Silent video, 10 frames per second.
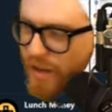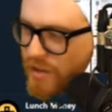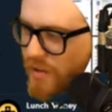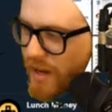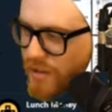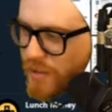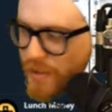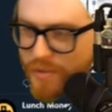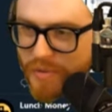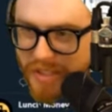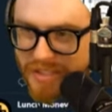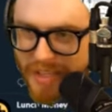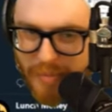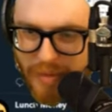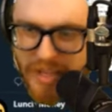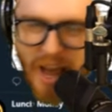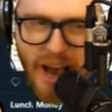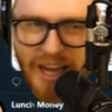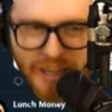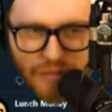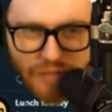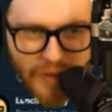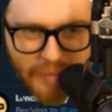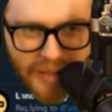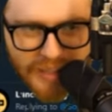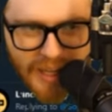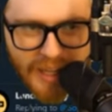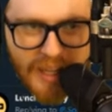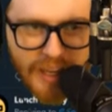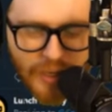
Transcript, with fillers: her out. She wasn't really in second place. I don't give a fuck about that. Here's